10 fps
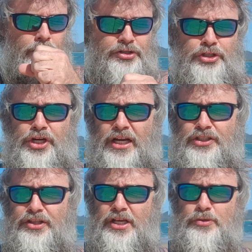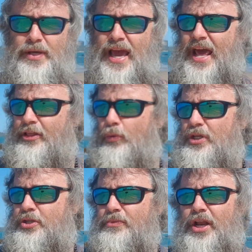to change the things we can, and the
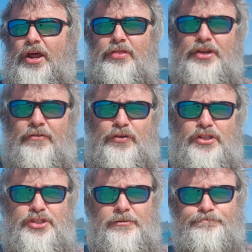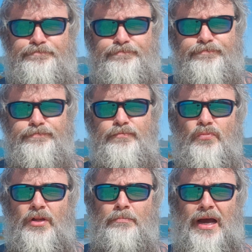wisdom to know the difference.
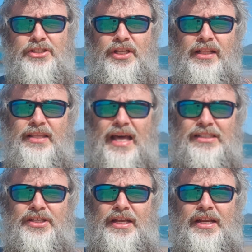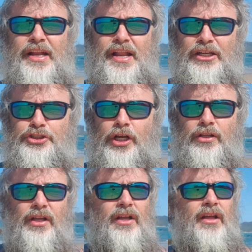Basically, that's it in a
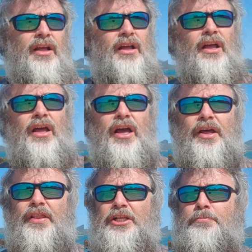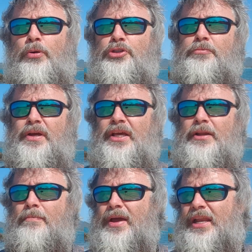nutshell. And that's pushed me
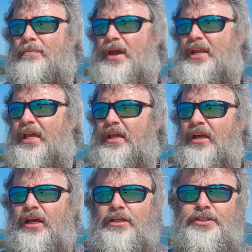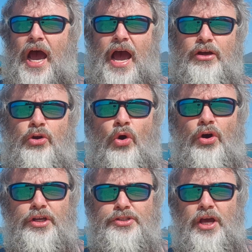into many, many dark
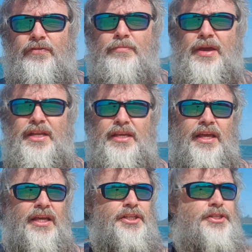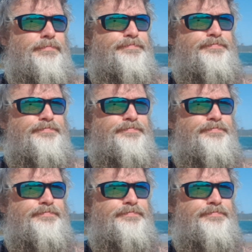corners over many years.